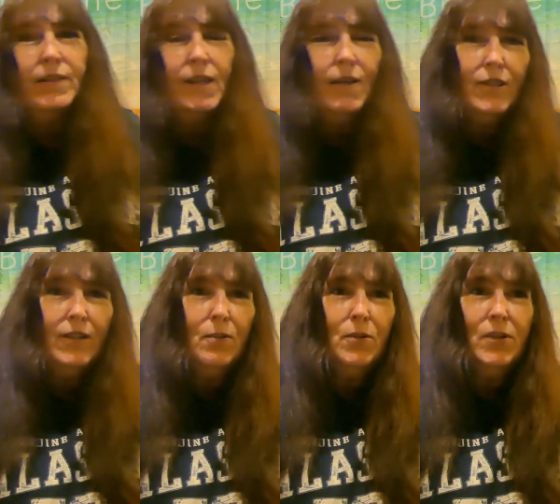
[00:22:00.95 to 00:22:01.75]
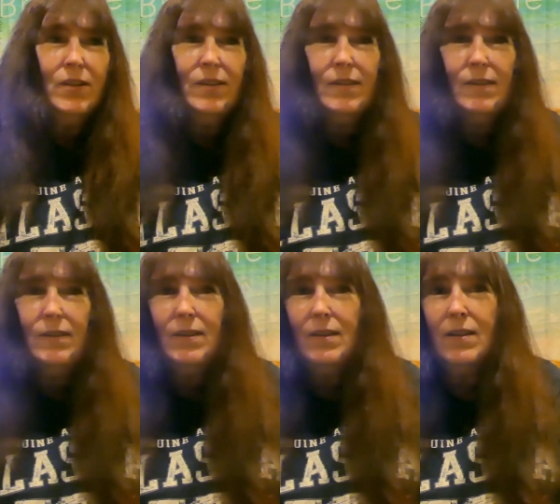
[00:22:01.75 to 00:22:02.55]
everything within the
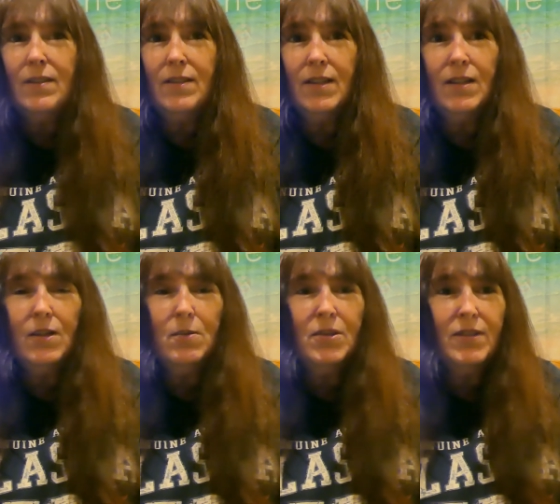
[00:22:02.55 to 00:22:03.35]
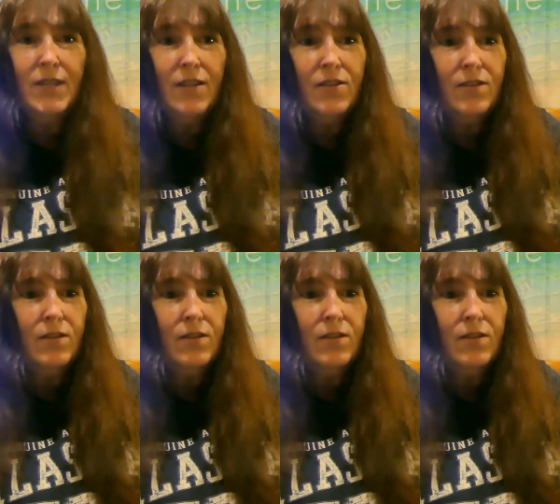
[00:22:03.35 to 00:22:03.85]
Sitka city limits is actually a